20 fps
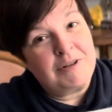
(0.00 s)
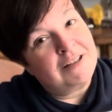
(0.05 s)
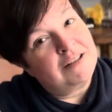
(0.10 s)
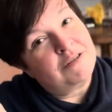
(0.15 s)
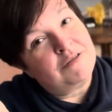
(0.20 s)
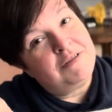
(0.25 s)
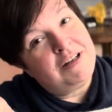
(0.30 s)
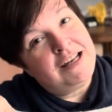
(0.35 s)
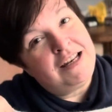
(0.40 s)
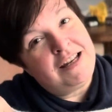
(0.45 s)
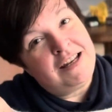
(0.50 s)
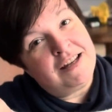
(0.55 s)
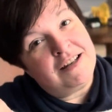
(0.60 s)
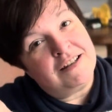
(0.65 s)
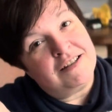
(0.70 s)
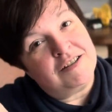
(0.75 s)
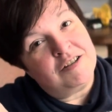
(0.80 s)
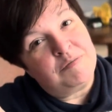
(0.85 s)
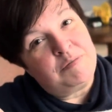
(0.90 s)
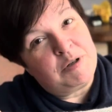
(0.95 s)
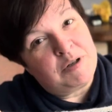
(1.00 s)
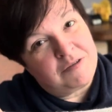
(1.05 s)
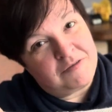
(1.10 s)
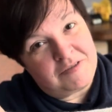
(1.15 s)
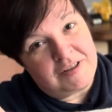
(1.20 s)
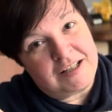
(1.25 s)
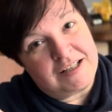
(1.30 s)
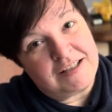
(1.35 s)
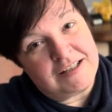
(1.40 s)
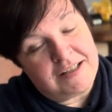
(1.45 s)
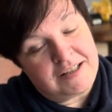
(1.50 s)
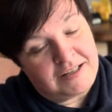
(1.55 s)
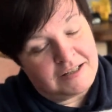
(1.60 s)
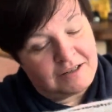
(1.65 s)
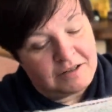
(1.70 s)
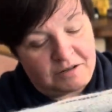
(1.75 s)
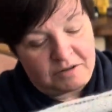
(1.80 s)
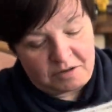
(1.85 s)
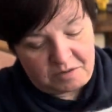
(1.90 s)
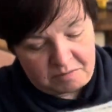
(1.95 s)
really a perfect knitter
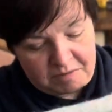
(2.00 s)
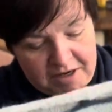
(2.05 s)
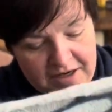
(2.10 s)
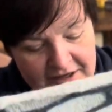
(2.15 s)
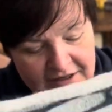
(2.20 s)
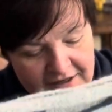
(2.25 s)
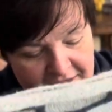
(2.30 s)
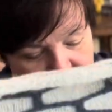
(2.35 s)
as well,